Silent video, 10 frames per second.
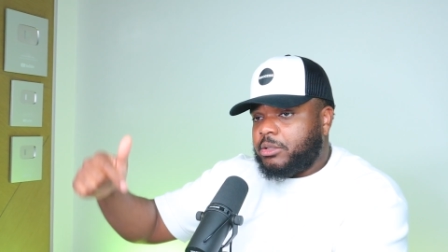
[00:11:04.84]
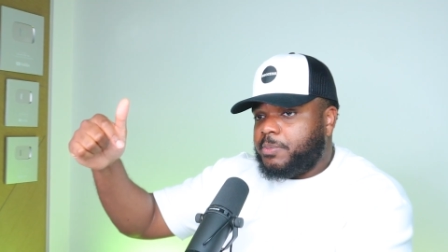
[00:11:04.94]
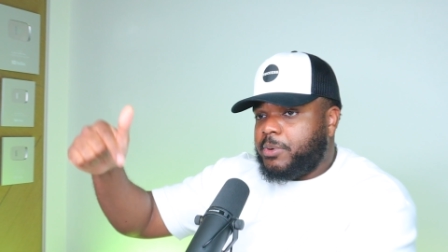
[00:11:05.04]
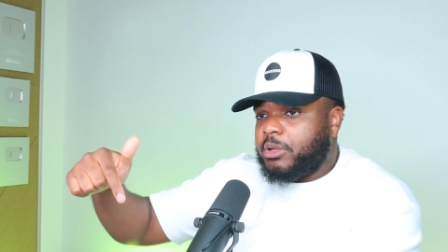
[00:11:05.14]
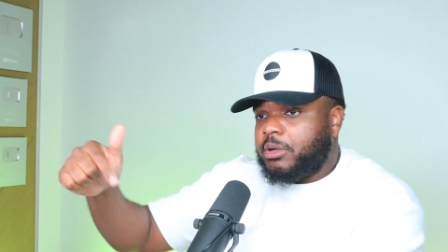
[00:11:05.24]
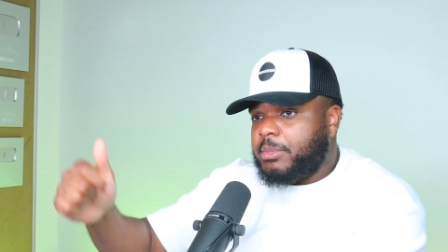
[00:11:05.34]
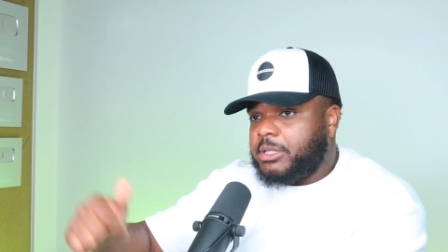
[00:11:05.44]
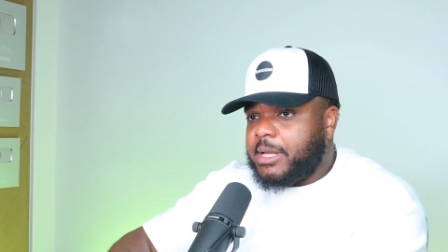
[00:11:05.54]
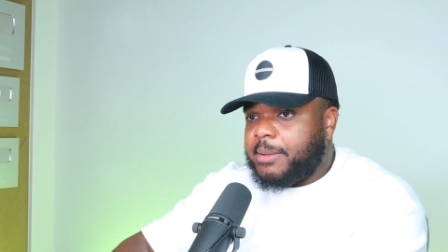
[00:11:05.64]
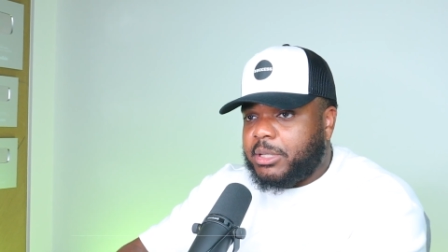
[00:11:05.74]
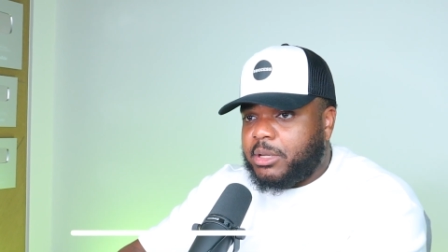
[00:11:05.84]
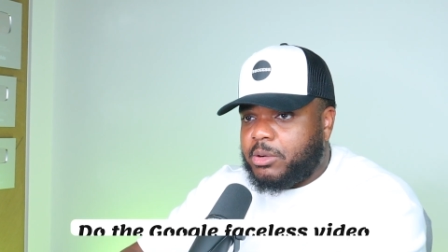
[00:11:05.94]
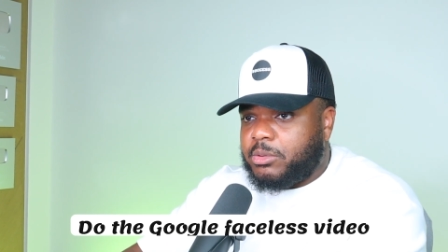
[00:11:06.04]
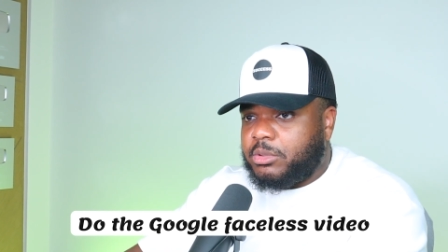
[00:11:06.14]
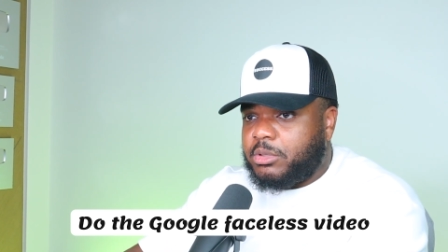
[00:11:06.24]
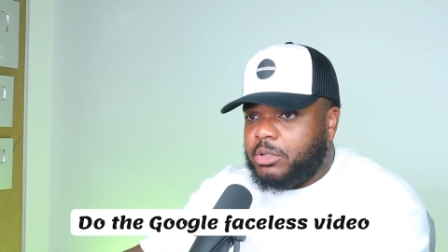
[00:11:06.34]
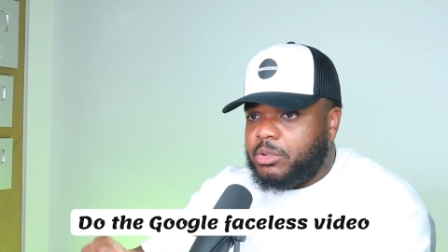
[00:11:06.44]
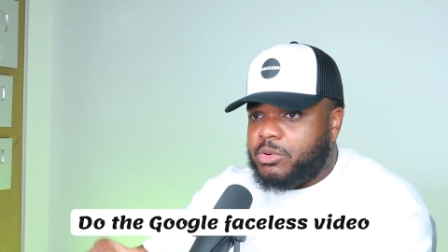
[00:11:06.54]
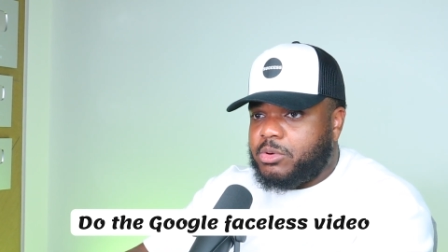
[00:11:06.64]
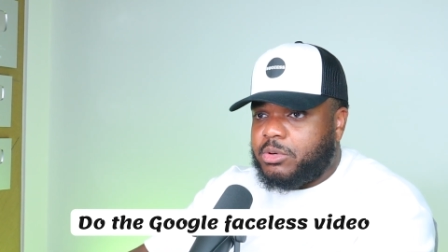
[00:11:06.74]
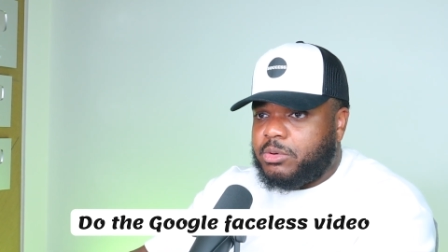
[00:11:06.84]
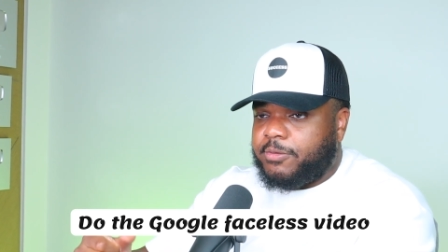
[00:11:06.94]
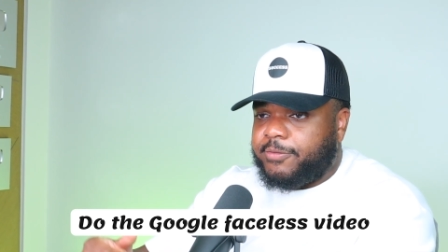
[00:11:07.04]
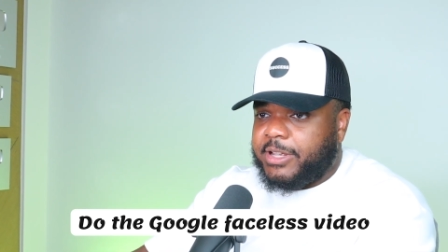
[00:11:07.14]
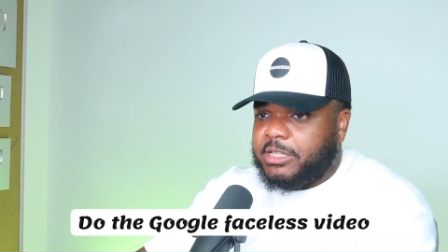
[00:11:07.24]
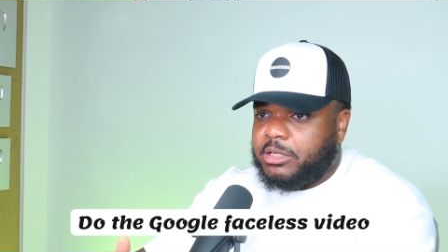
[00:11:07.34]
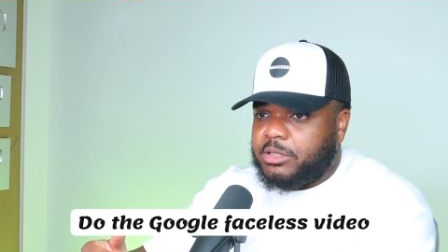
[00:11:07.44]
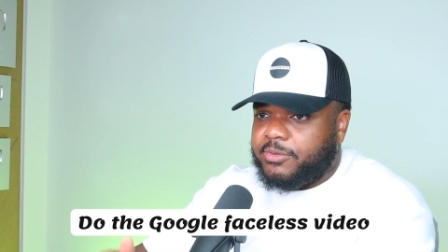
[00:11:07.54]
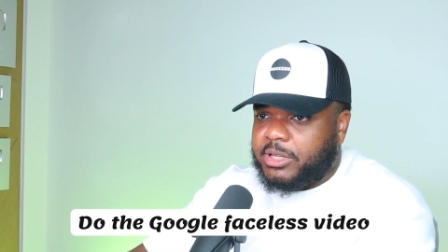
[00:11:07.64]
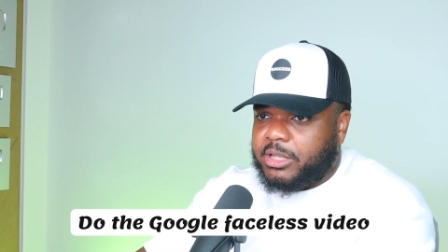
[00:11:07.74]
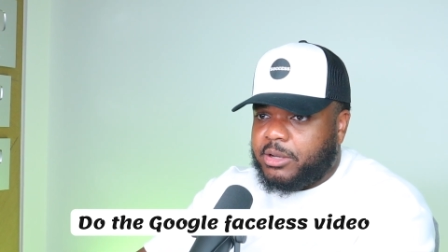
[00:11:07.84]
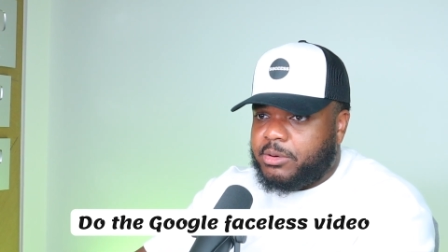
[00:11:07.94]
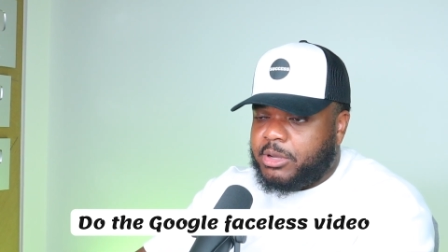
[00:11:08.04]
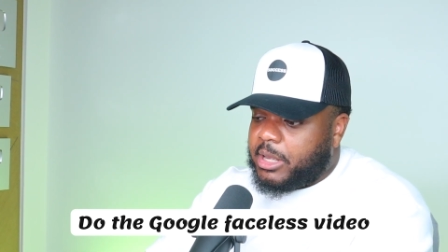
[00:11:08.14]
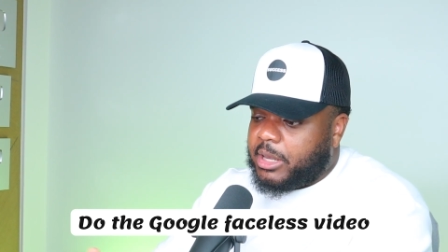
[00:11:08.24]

just put in the comments down below, do the Google faceless video,